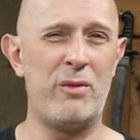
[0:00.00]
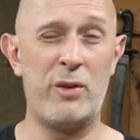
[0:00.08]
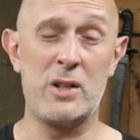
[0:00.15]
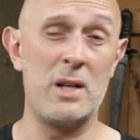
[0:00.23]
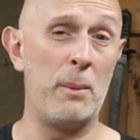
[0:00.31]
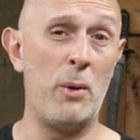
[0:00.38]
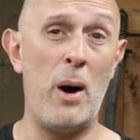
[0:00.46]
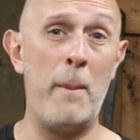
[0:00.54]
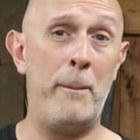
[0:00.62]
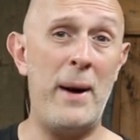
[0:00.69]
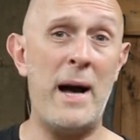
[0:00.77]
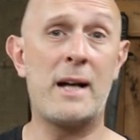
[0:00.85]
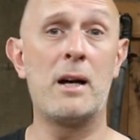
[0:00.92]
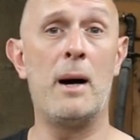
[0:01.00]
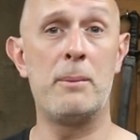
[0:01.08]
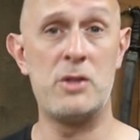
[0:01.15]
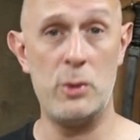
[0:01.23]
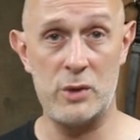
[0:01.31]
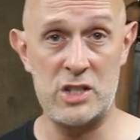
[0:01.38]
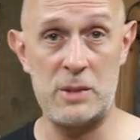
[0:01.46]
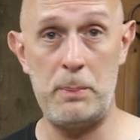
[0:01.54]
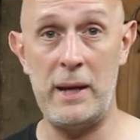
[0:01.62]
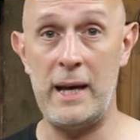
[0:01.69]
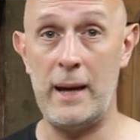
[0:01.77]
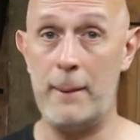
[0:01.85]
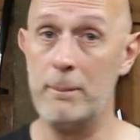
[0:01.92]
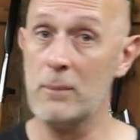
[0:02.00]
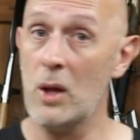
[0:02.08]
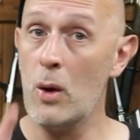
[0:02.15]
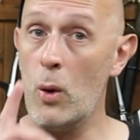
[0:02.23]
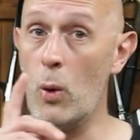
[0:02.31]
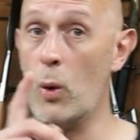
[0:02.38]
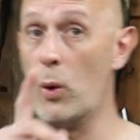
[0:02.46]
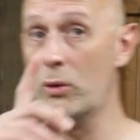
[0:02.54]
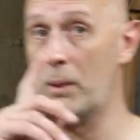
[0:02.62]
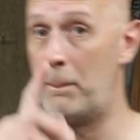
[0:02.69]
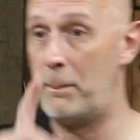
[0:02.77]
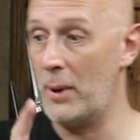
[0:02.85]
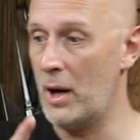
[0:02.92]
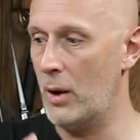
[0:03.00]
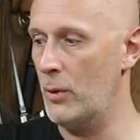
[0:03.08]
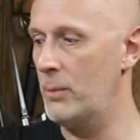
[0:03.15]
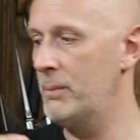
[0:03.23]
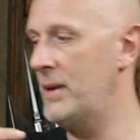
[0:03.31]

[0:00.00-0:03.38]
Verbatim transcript: for example, a backup to a spear or a bow.